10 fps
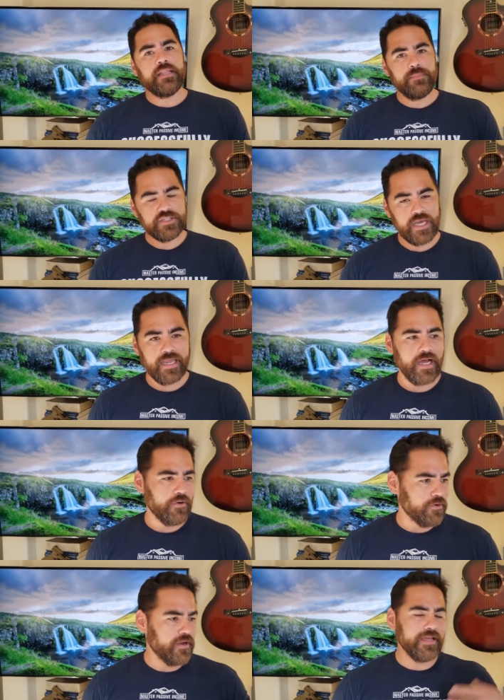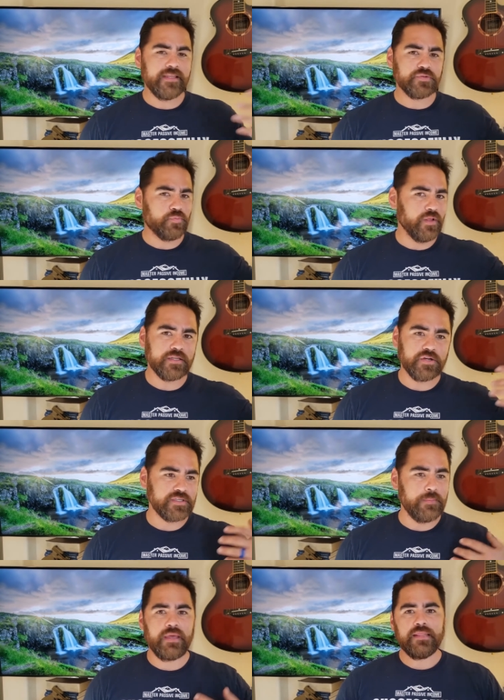Let me check it out. Or, hey, this realtor
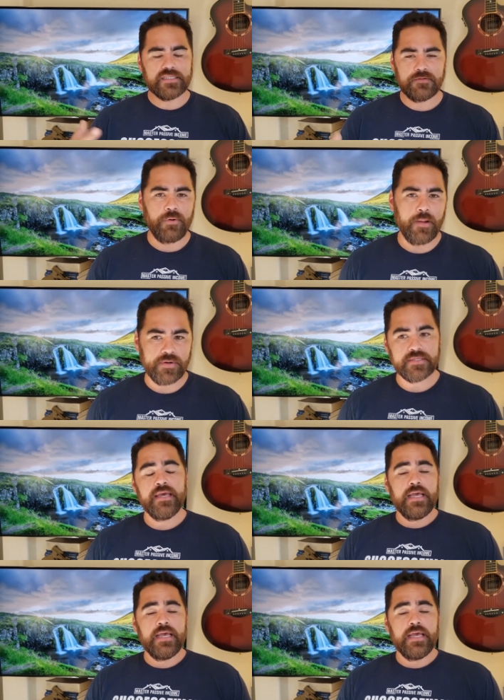sent me a list of properties.